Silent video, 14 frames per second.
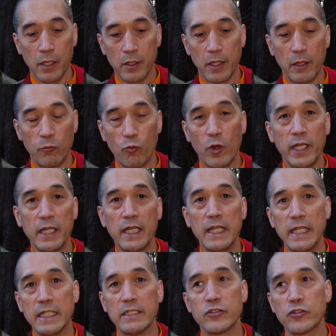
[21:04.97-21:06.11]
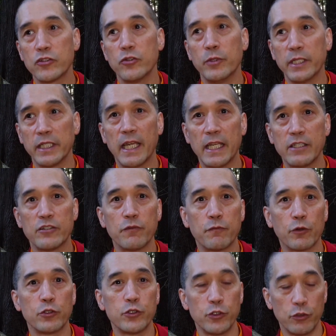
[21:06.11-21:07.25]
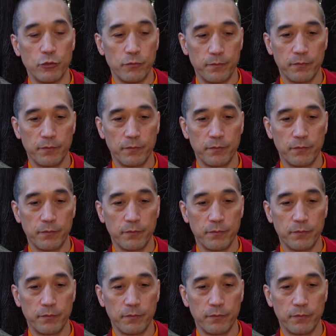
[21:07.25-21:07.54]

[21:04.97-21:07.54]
then one needs to engage in virtue,